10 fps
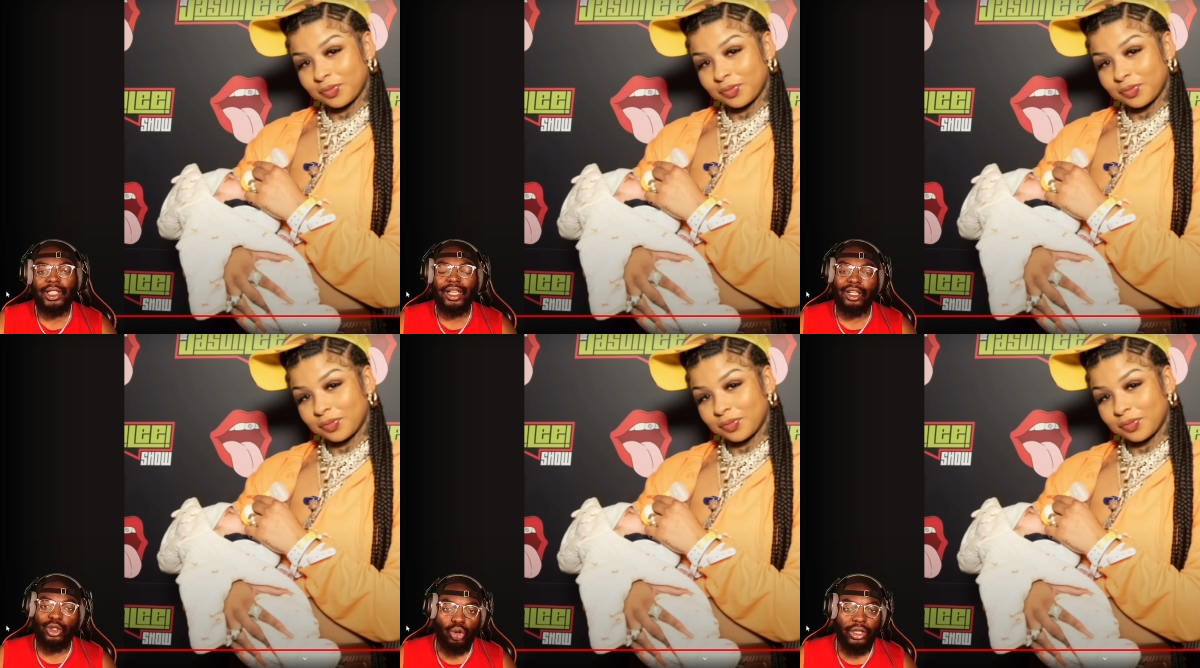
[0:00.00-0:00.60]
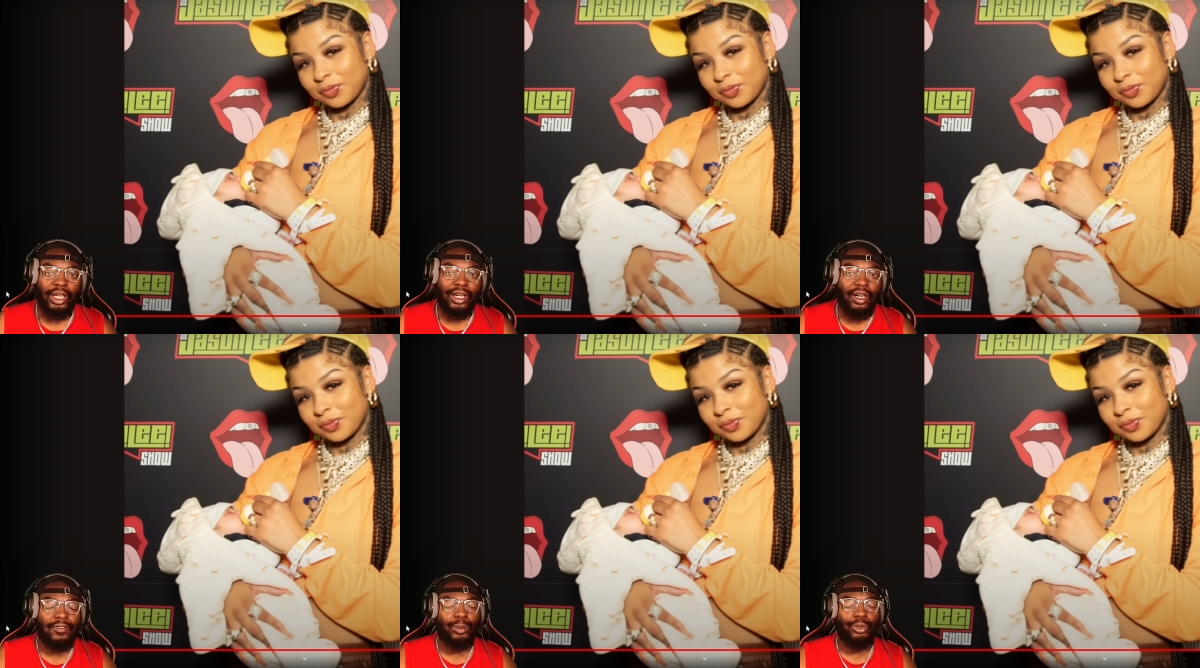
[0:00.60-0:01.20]
Speaker 1: a dude get
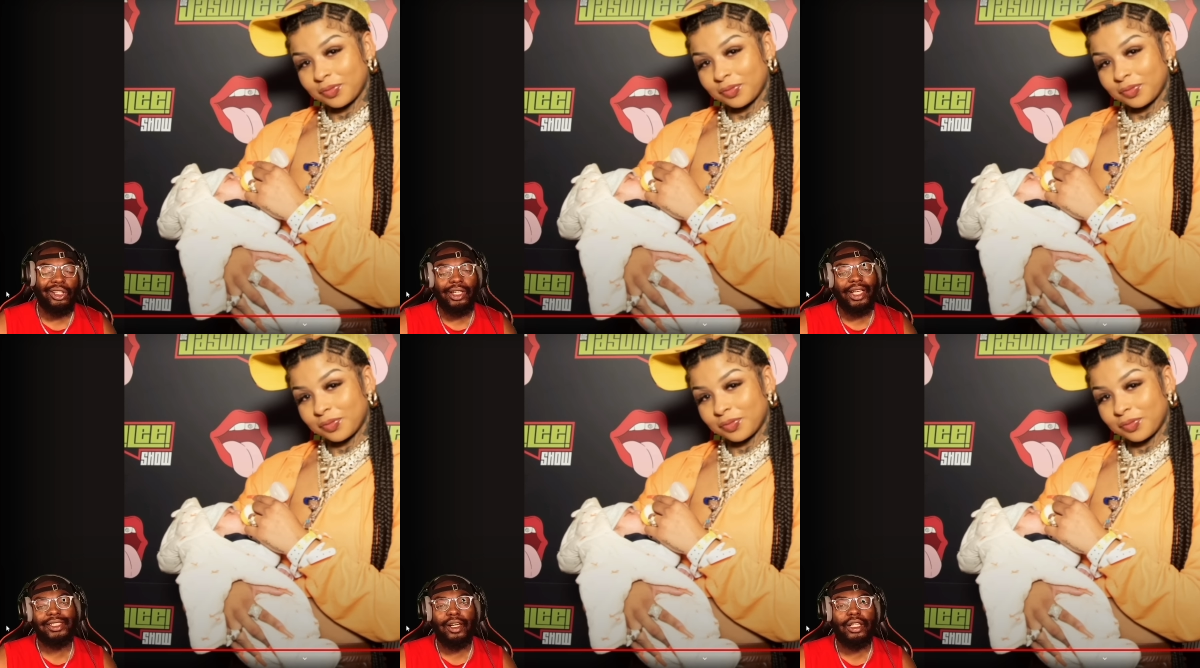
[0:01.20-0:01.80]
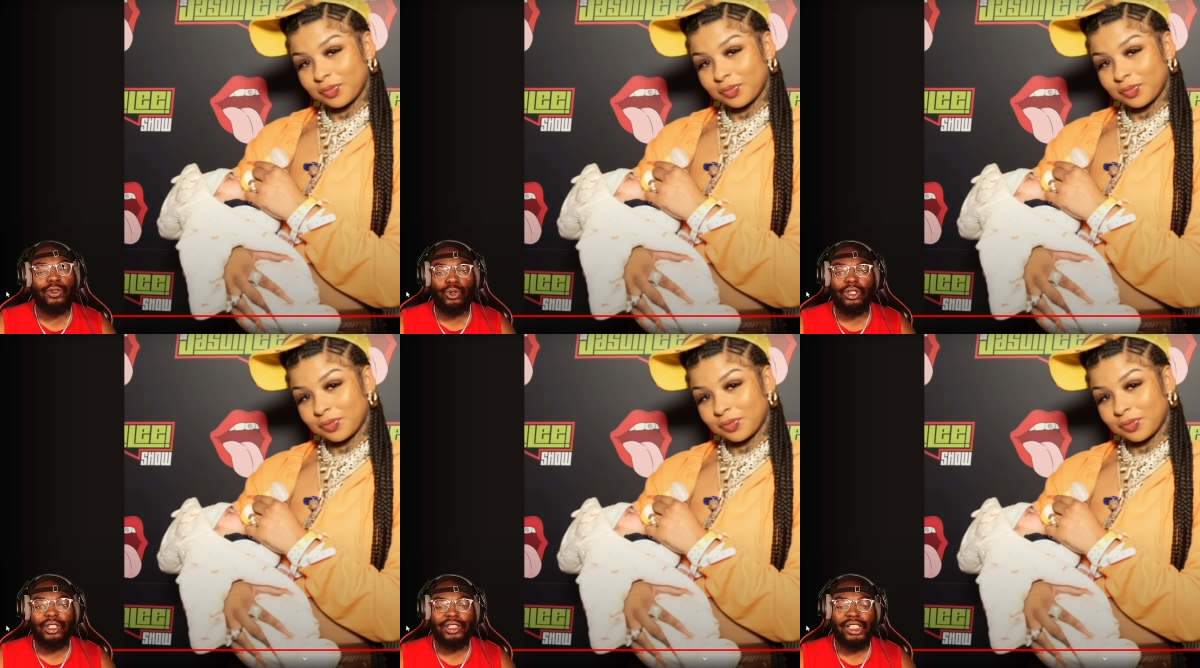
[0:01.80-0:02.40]
comfortable, and that's all it
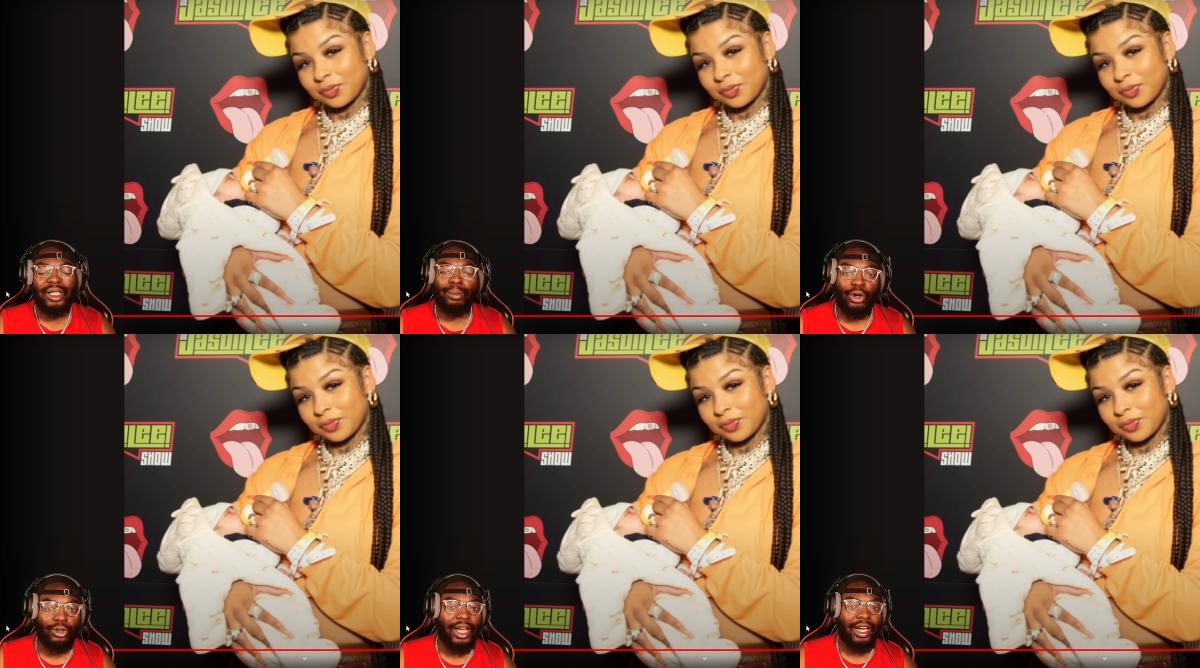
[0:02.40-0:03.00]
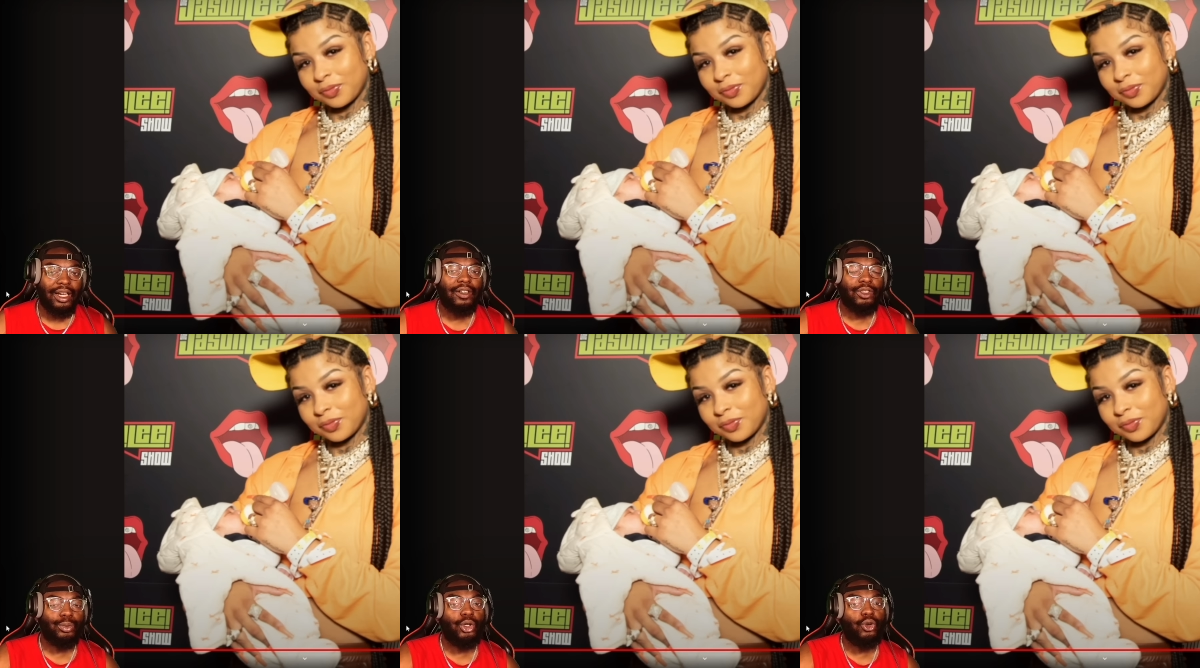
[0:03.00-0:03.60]
was. Bro got
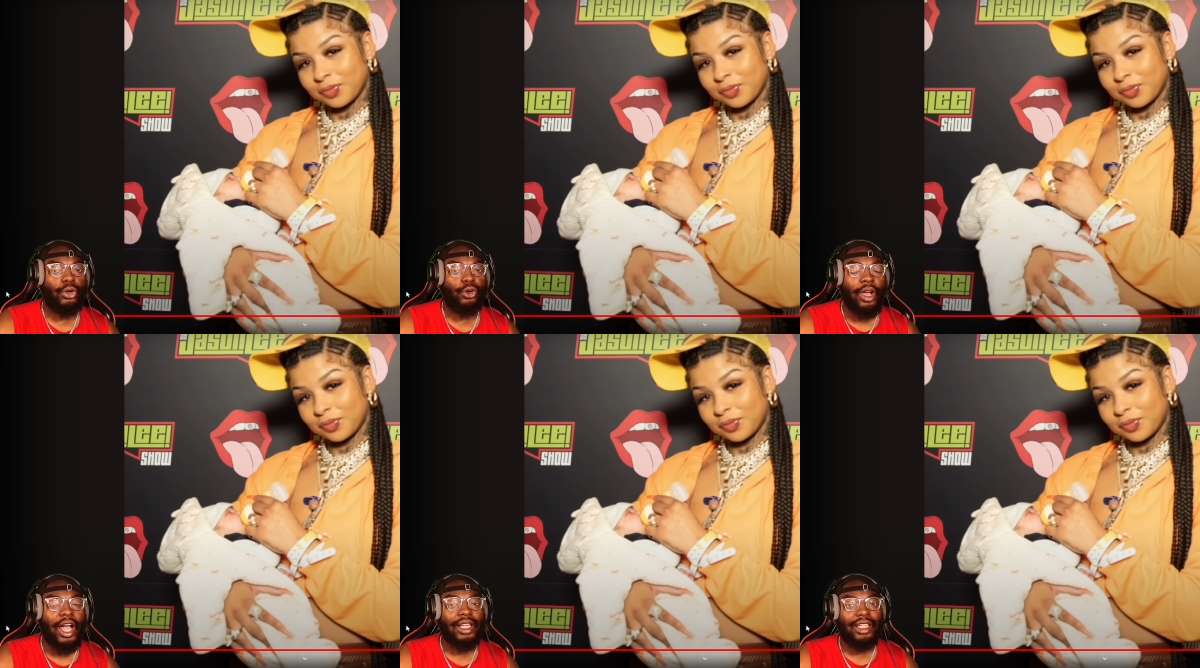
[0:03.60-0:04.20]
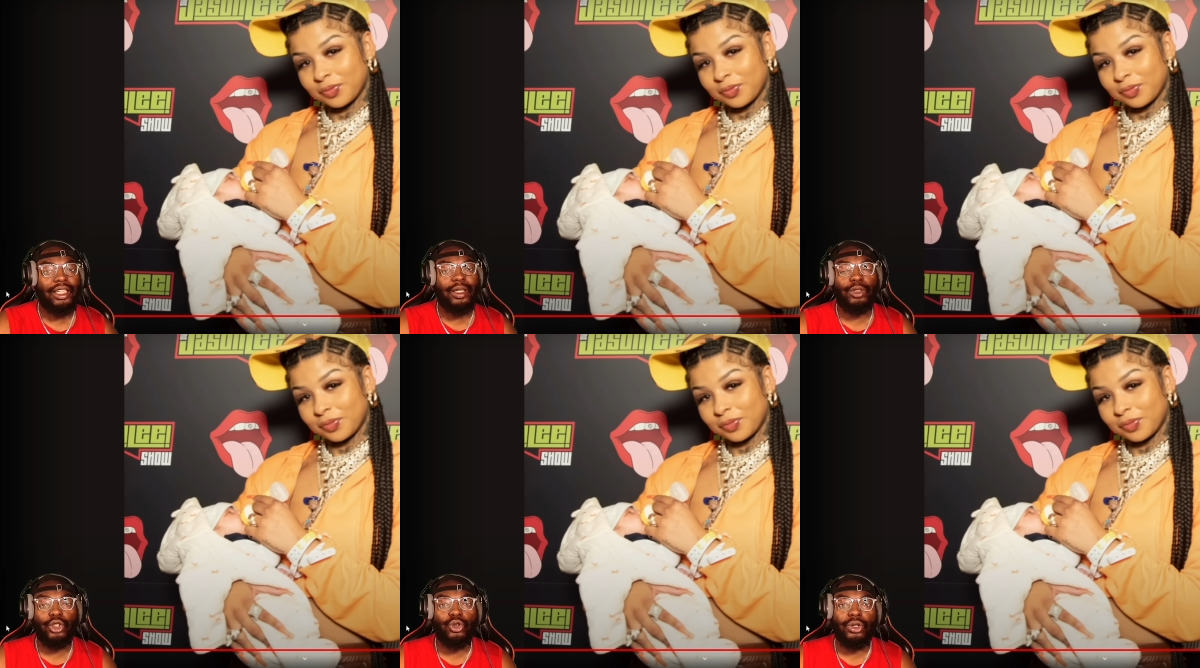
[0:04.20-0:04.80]
comfortable with Rock letting him
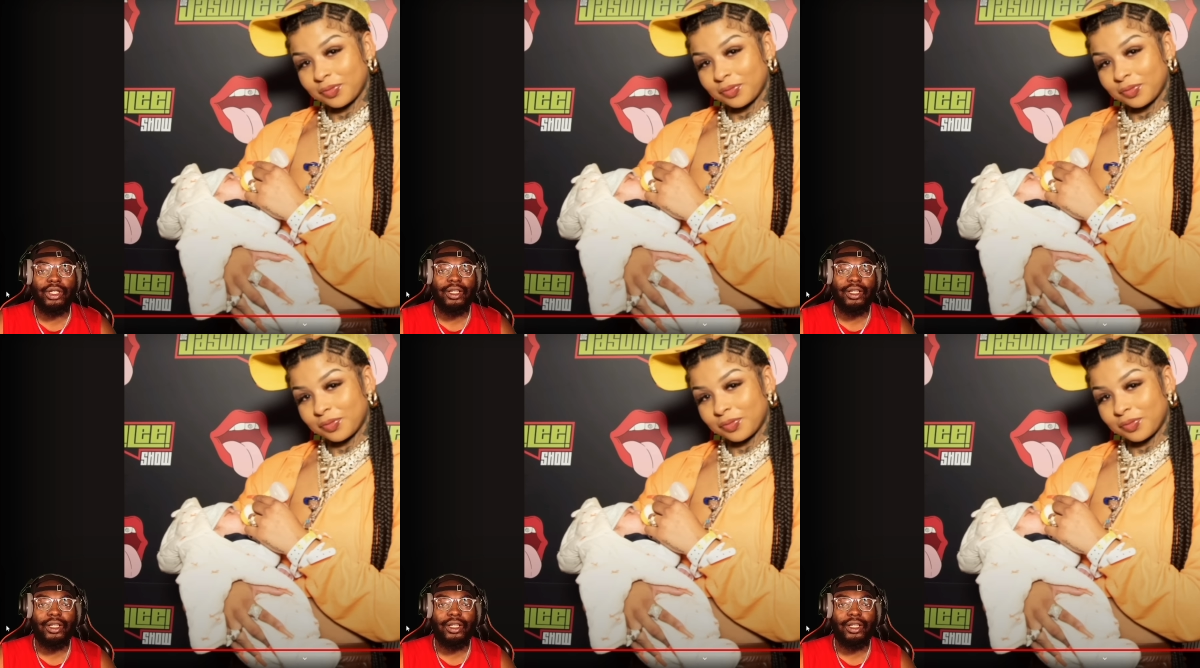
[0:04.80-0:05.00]
do it.